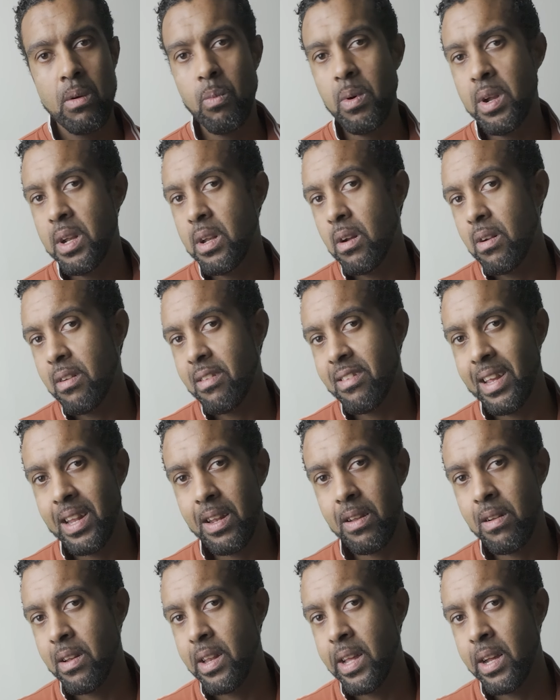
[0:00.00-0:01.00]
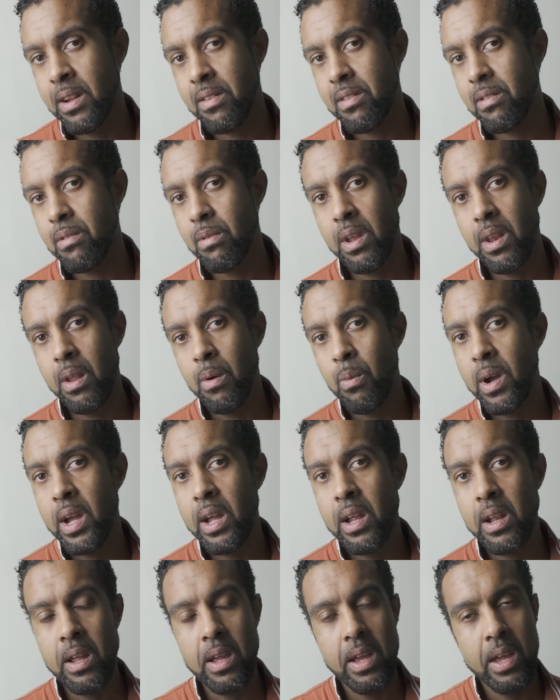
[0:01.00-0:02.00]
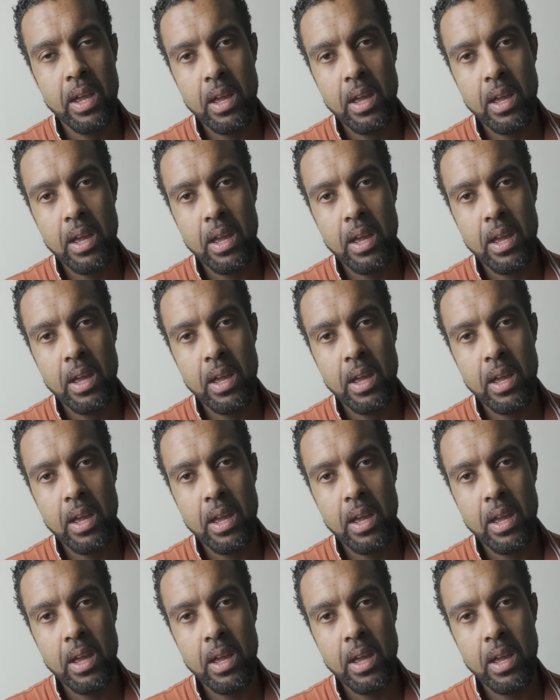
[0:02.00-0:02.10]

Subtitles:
will not settle down straight away.